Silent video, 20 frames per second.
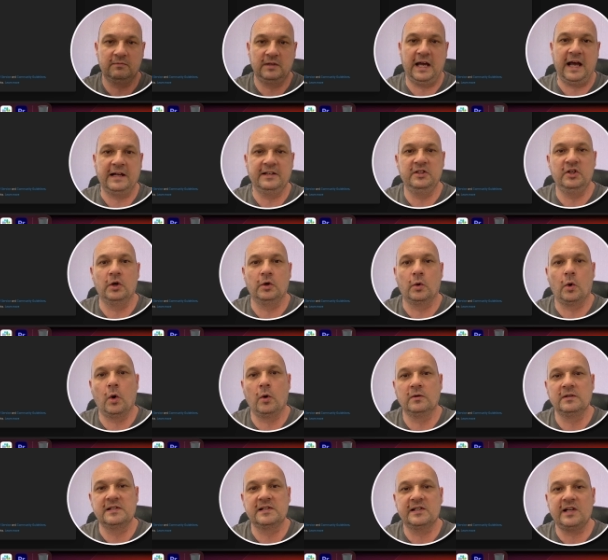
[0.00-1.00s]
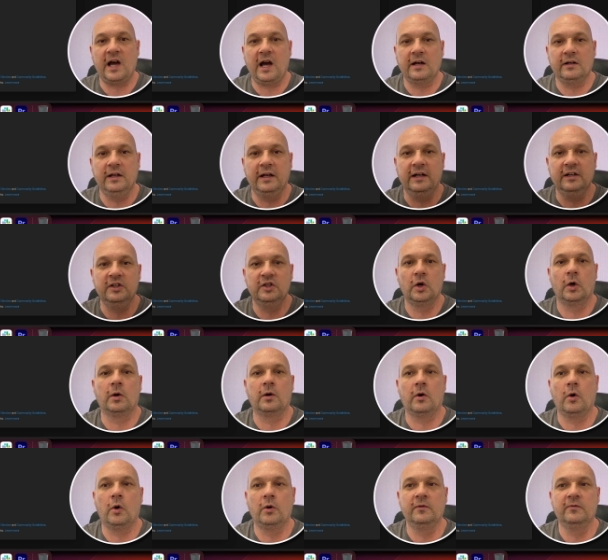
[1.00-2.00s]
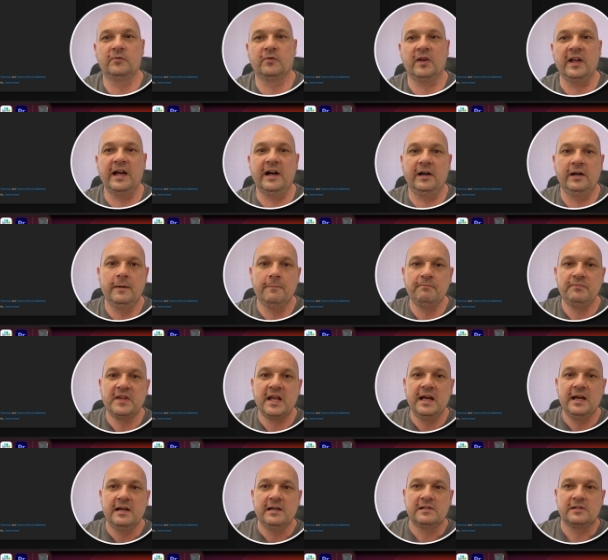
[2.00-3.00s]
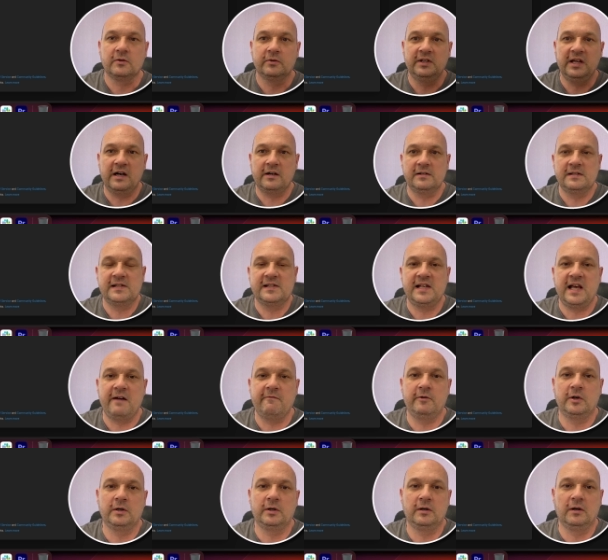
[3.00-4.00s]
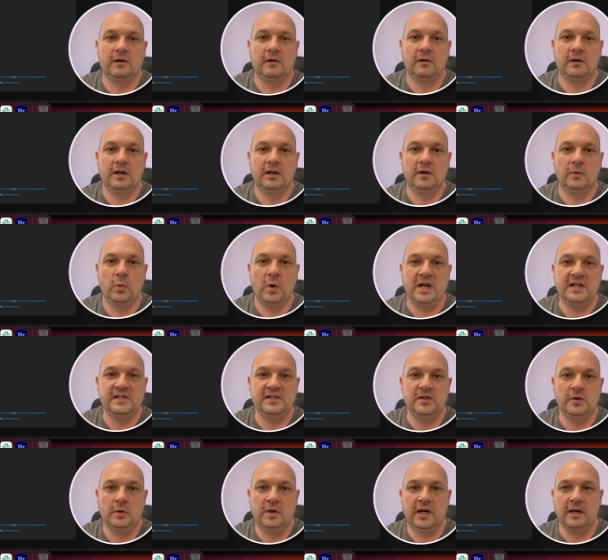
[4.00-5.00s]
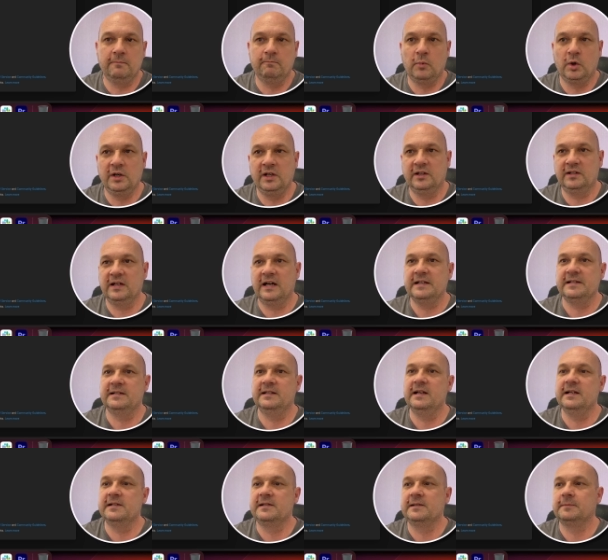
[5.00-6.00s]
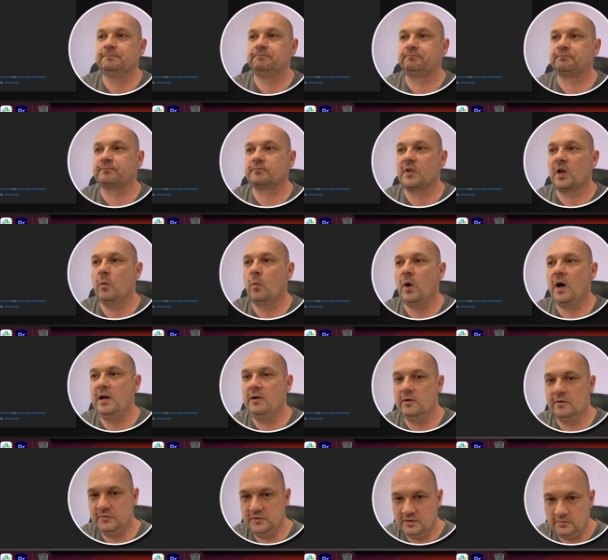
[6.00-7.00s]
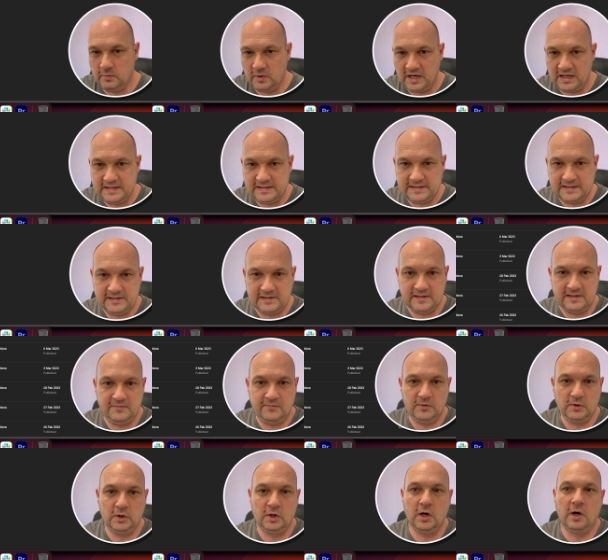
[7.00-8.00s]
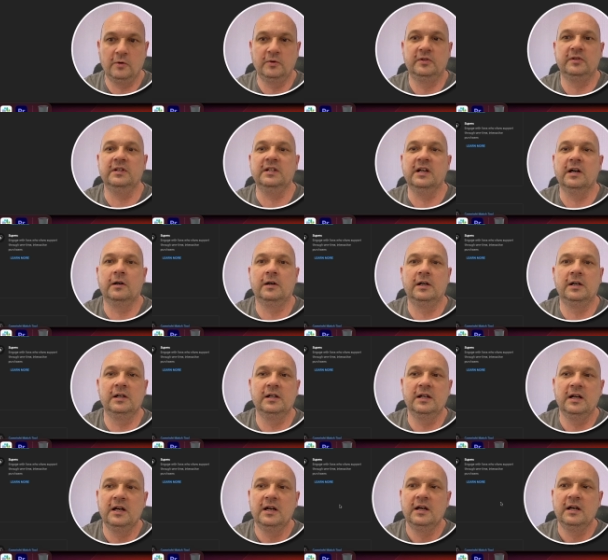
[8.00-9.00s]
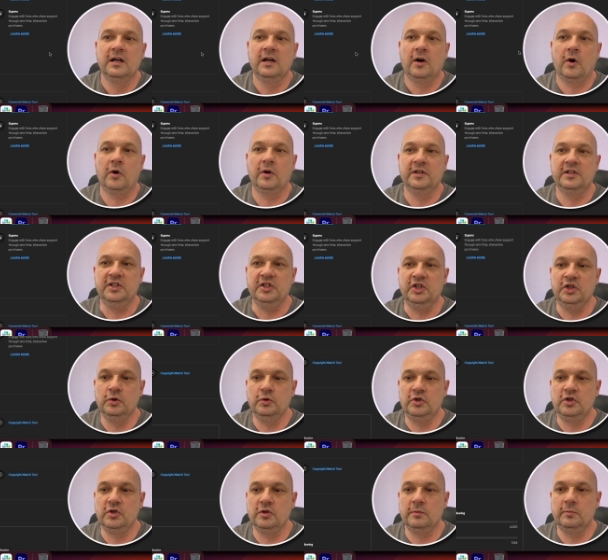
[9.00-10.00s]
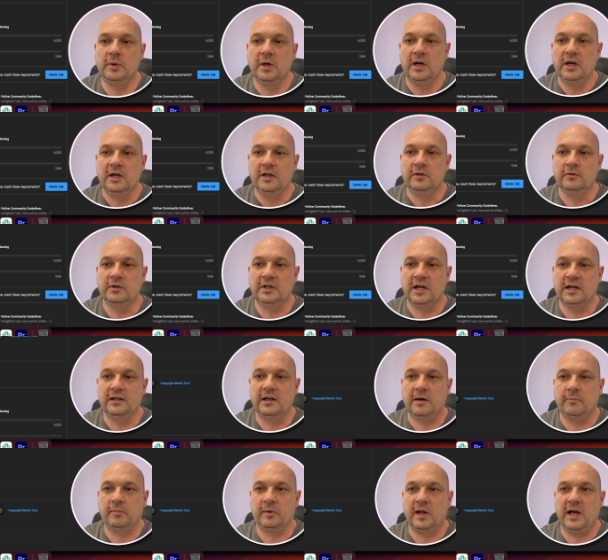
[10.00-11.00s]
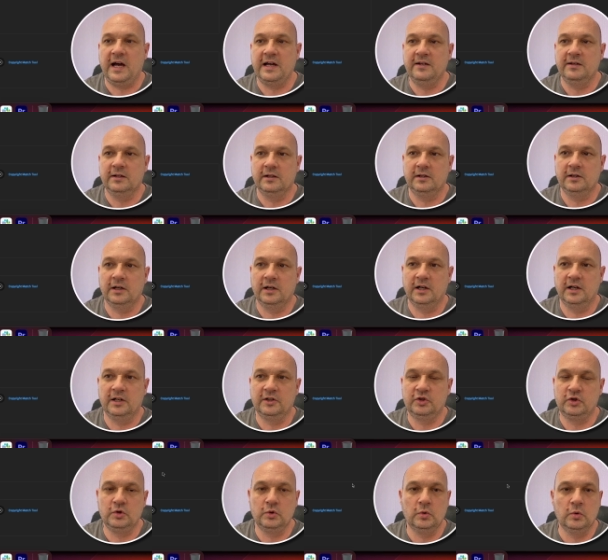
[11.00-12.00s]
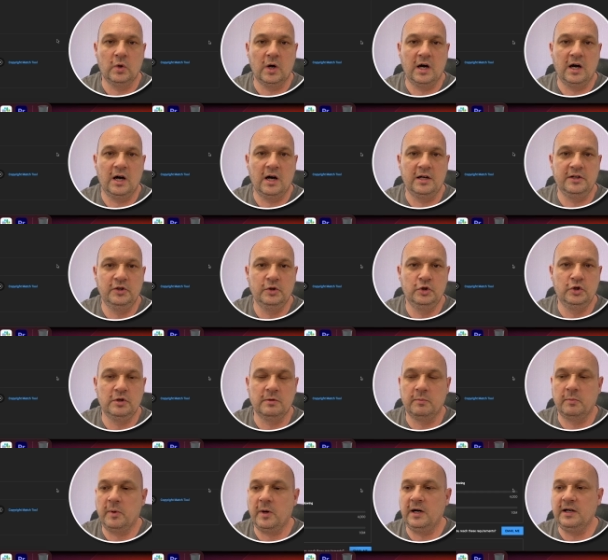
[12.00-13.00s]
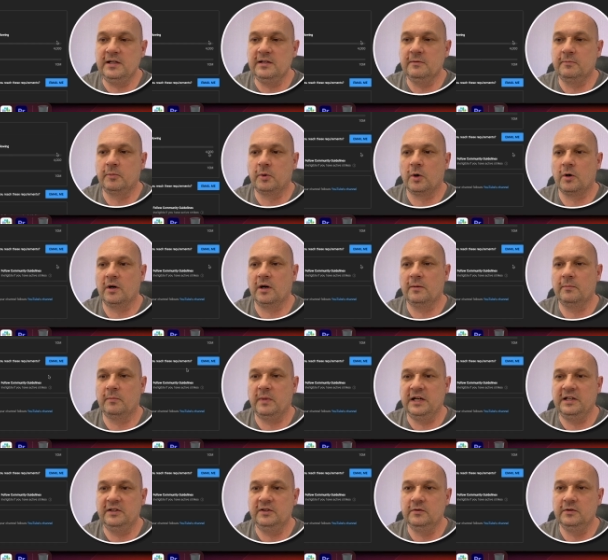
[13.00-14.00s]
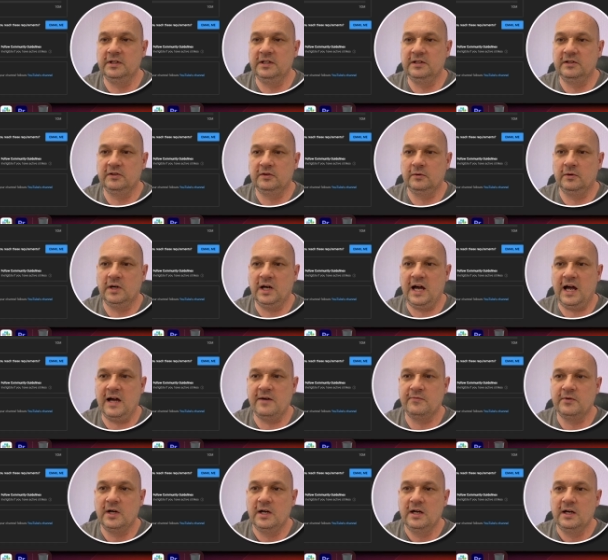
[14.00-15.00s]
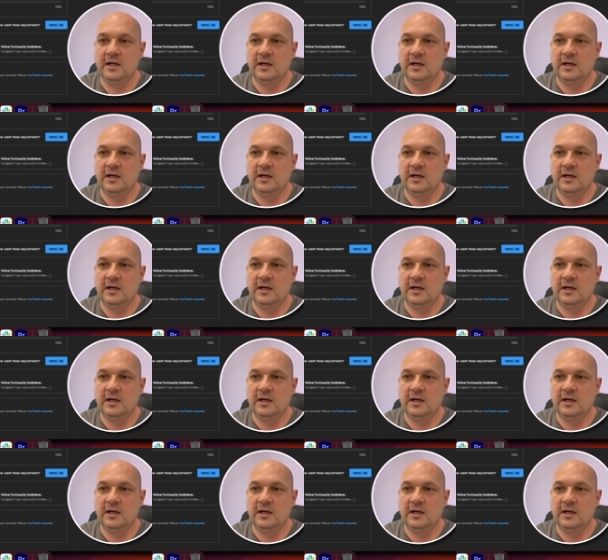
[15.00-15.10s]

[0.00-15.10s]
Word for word: add your own style and your own flair. So there are several ways you can monetize this. One of the ways is if you go to earn on the YouTube, you can apply to a YouTube partner program, but you need to have